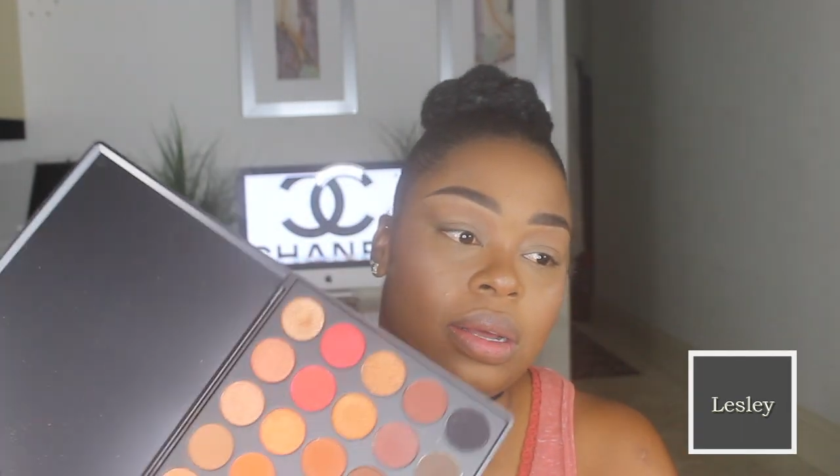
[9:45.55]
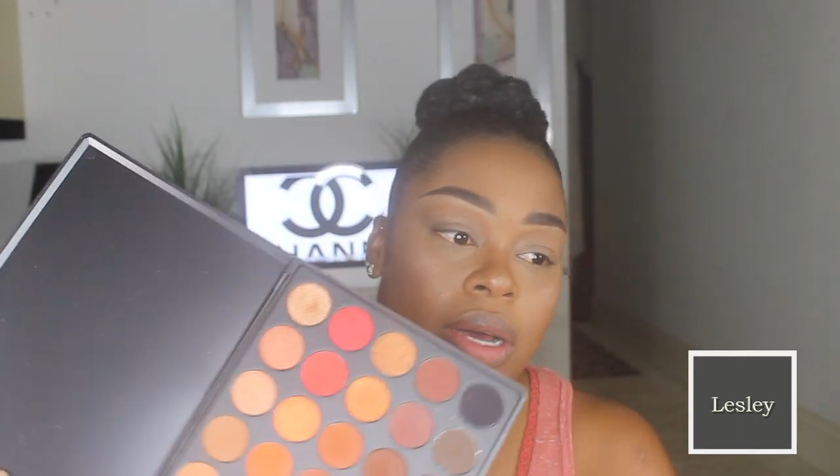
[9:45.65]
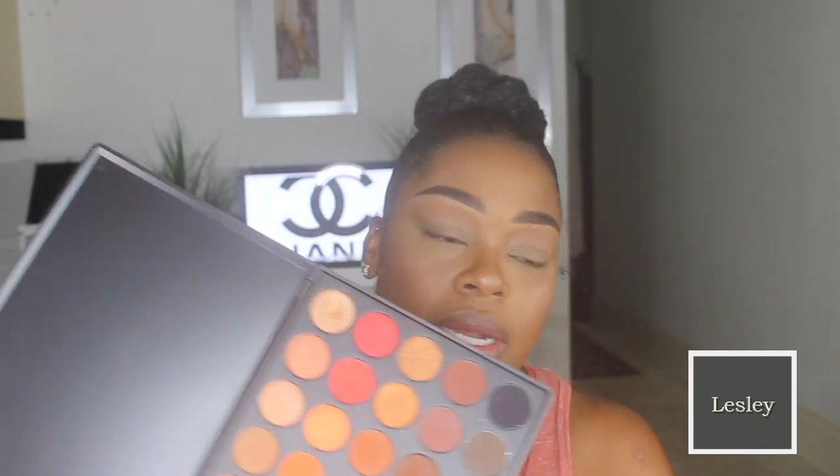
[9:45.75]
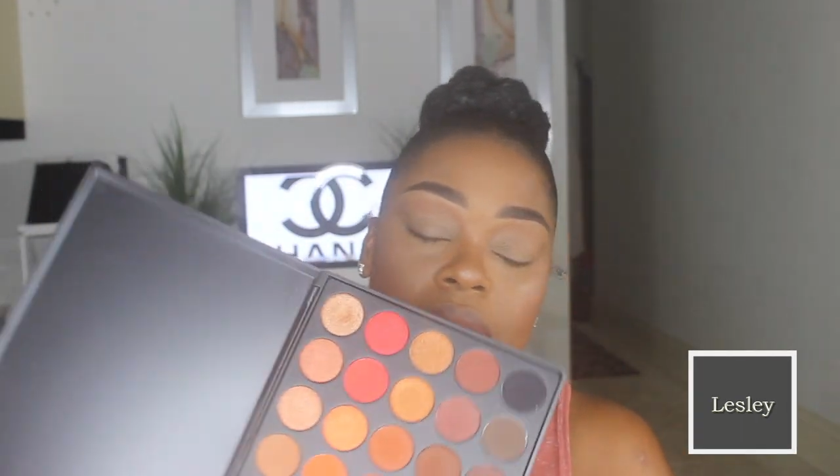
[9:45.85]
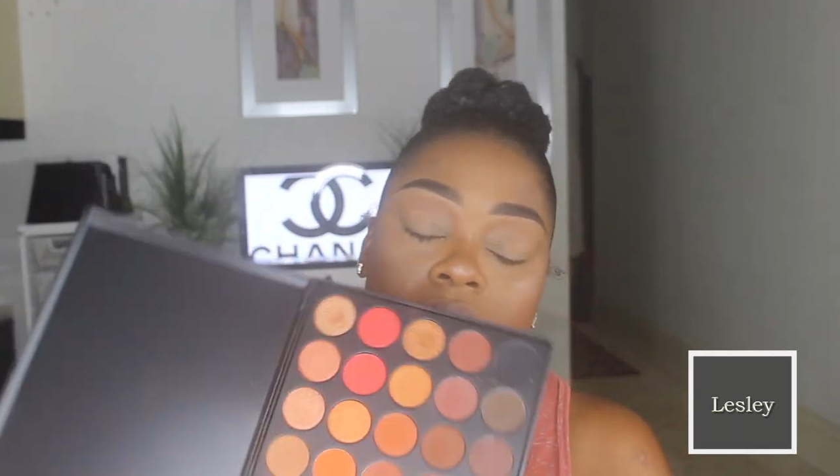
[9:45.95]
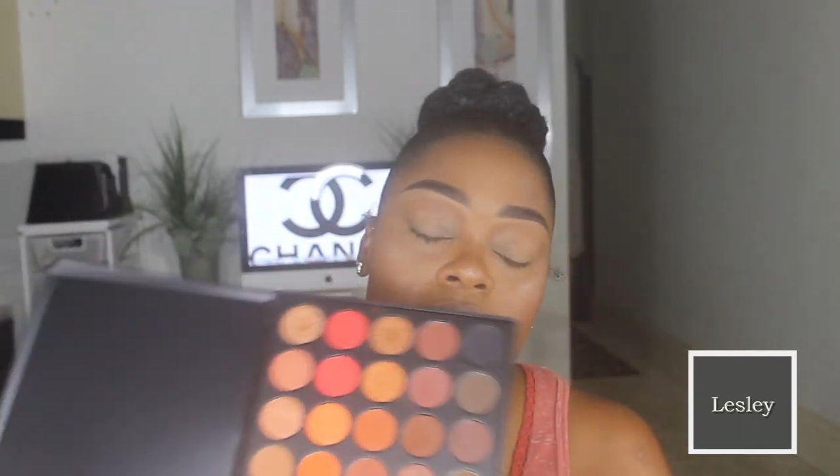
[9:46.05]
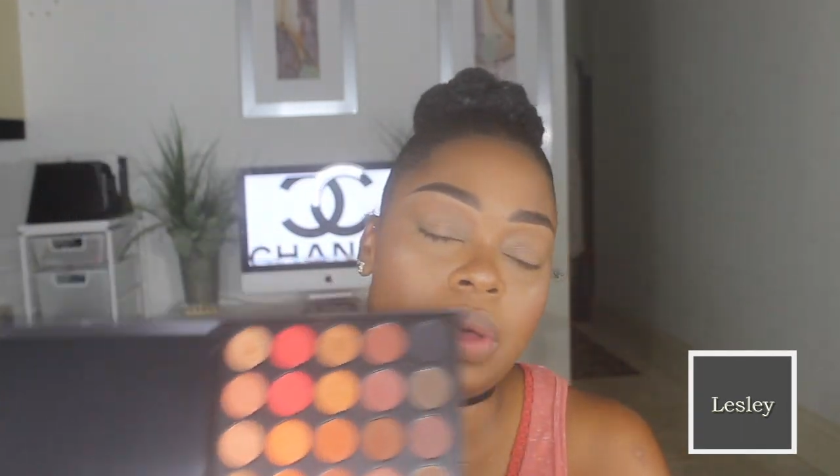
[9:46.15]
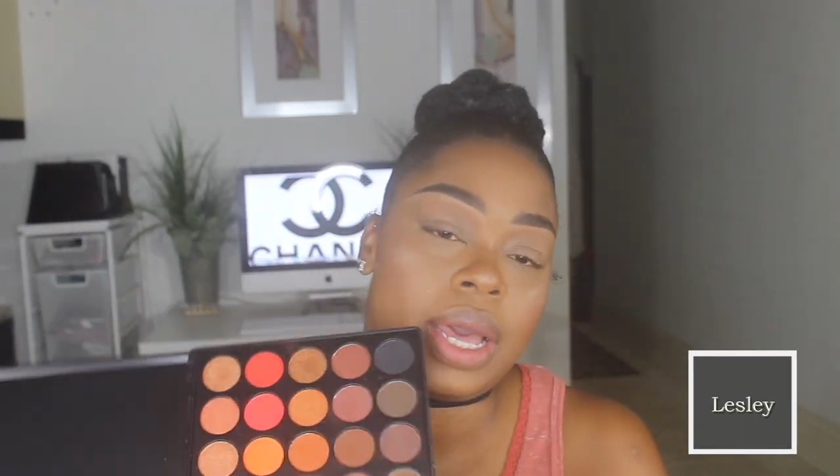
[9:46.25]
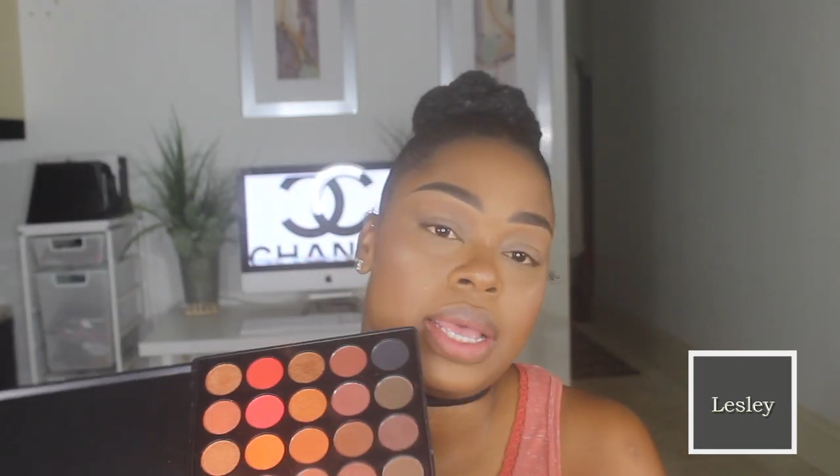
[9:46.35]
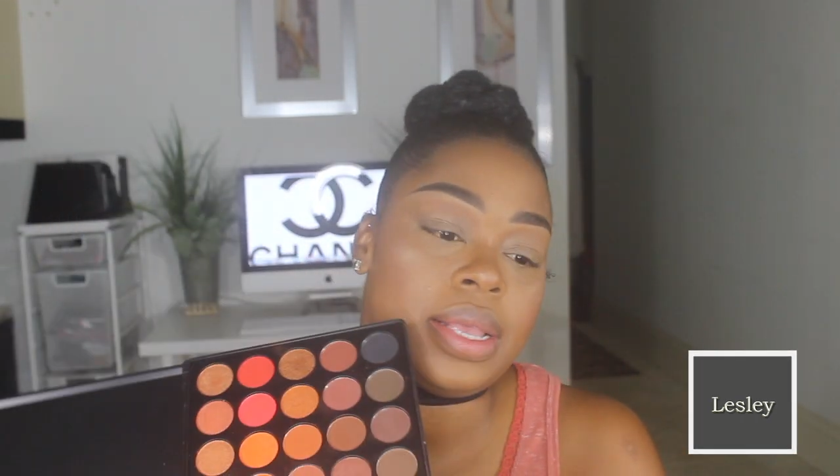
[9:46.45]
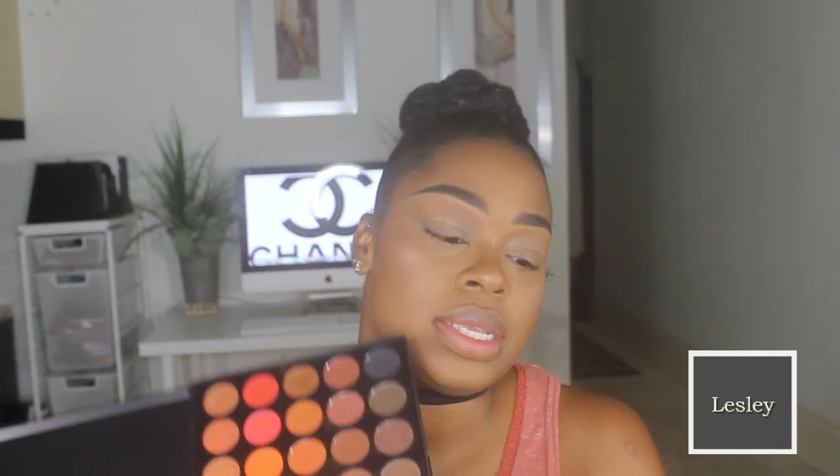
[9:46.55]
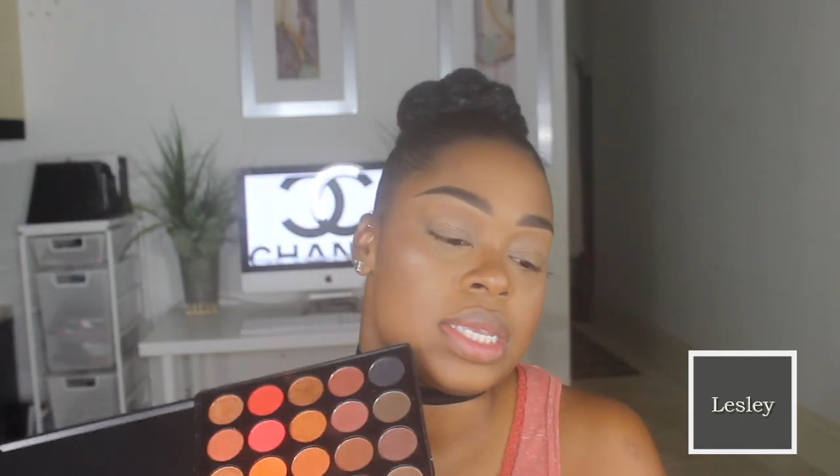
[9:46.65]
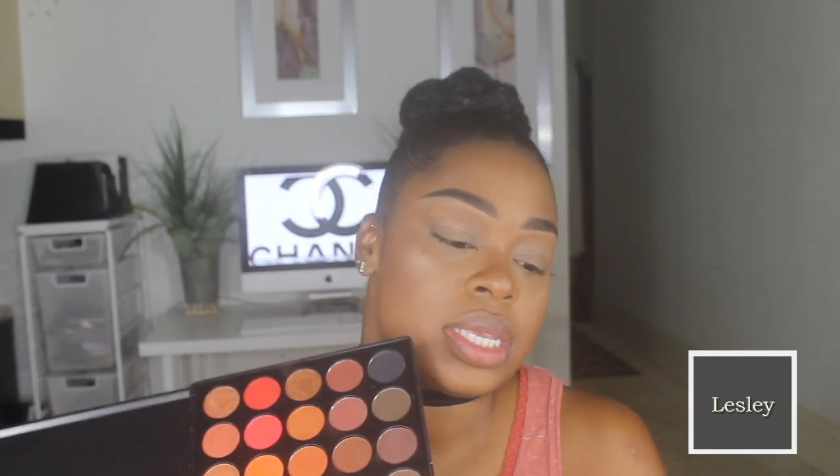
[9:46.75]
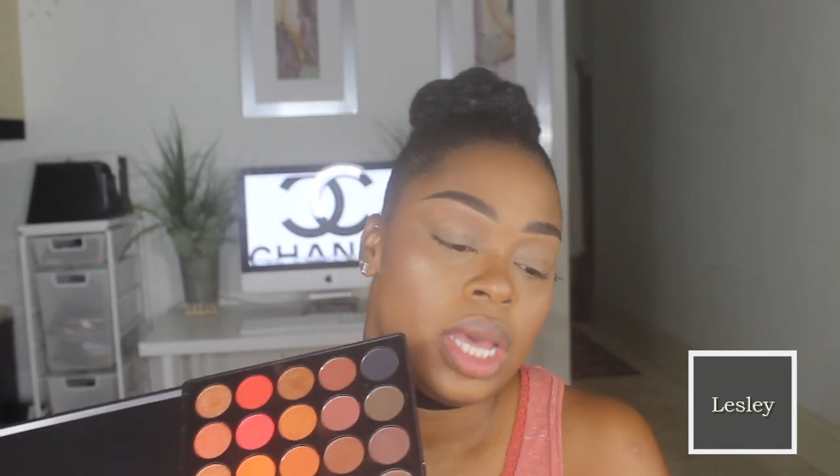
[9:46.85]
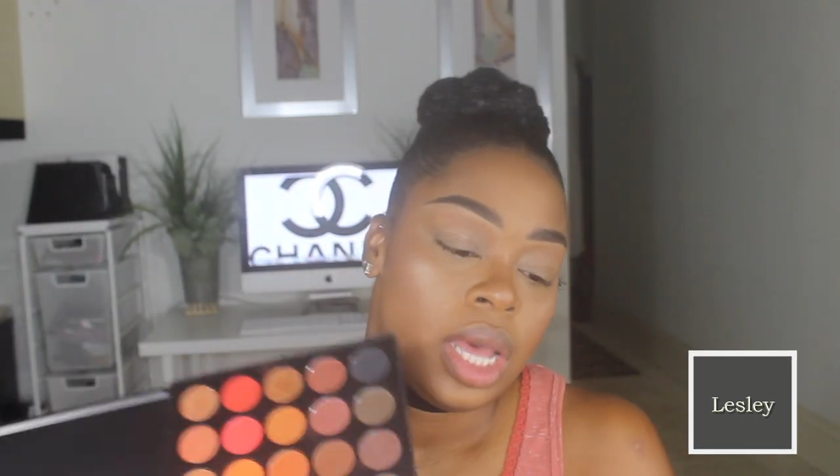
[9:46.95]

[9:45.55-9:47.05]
Honestly, you guys,